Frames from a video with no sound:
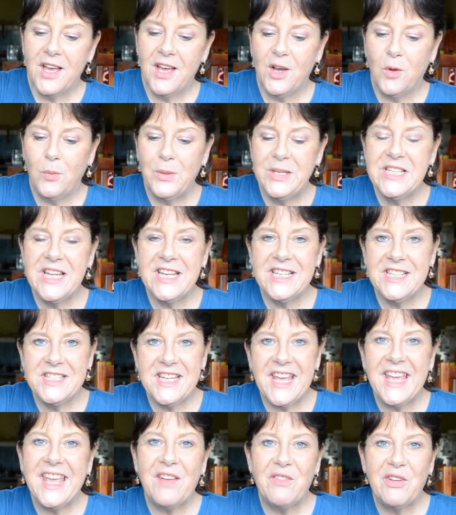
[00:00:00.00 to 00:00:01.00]
We tend to
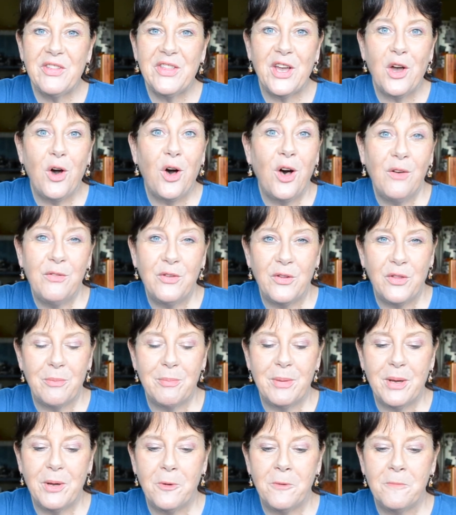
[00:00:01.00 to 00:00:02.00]
take everything off of the
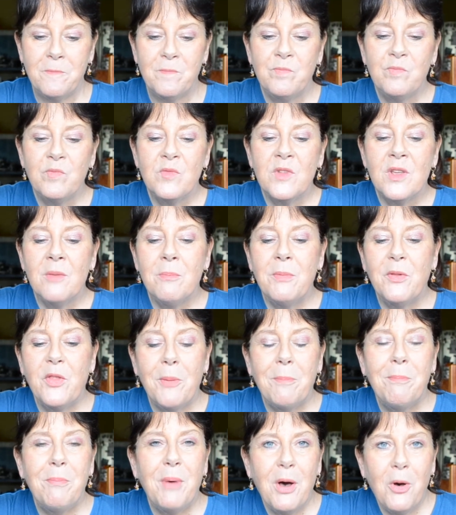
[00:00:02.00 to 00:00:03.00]
bone. But the
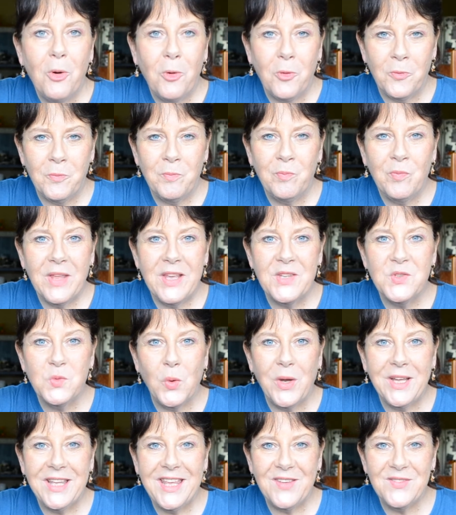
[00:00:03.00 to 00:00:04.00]
bone is
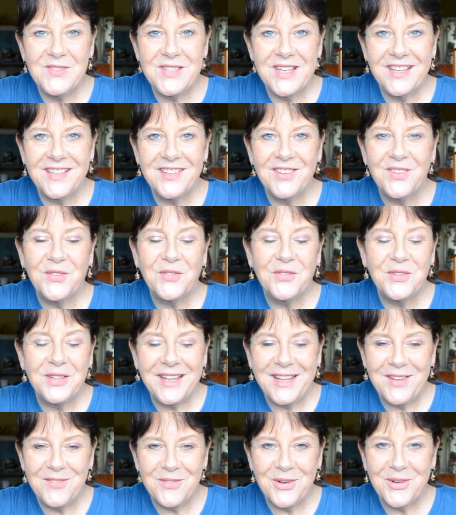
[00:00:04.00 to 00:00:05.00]
what gives it the
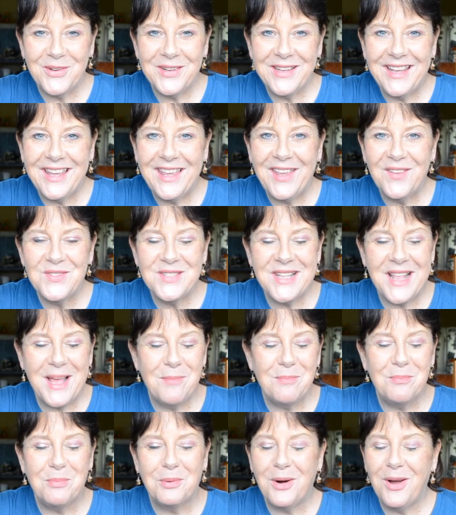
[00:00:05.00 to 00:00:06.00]
flavor. It gives
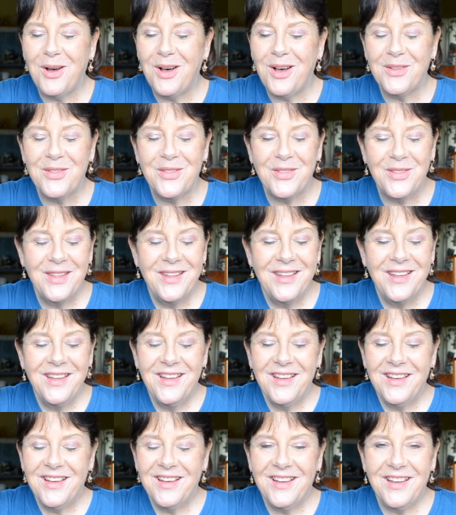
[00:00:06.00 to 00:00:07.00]
that broth
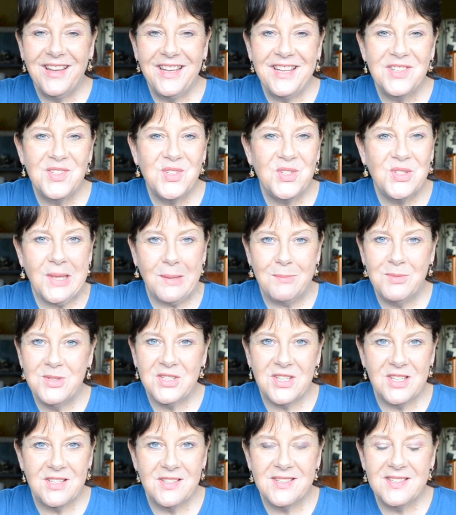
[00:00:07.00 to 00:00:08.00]
its
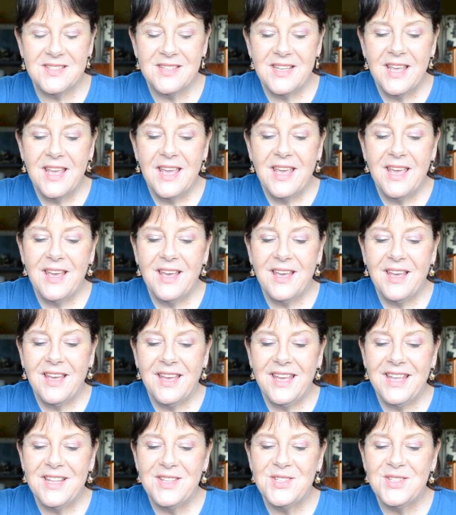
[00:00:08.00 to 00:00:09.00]
substance.
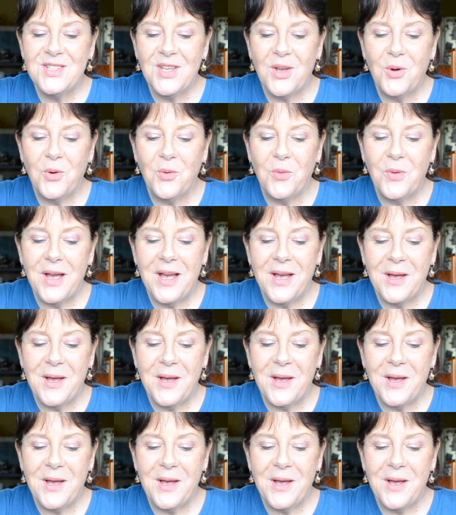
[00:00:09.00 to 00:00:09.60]
And so